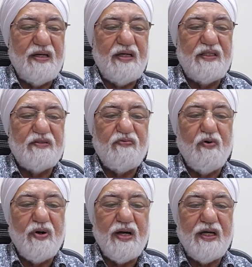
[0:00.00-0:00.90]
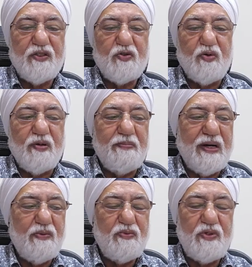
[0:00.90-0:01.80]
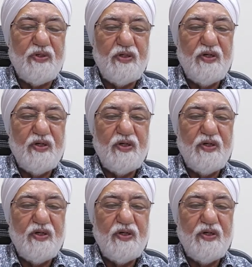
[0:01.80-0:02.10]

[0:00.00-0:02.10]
is forecast to amount